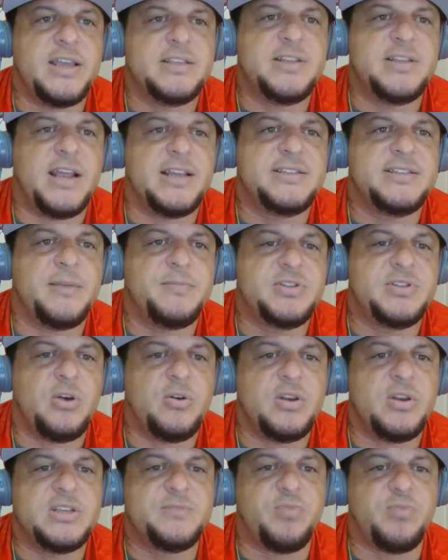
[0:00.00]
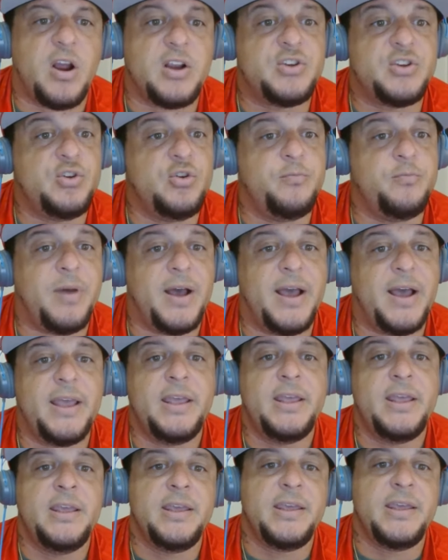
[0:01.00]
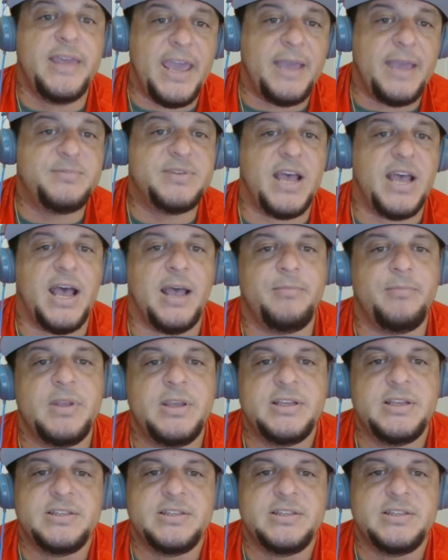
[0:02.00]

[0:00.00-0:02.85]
And tonight's episode is brought to you by Gametime.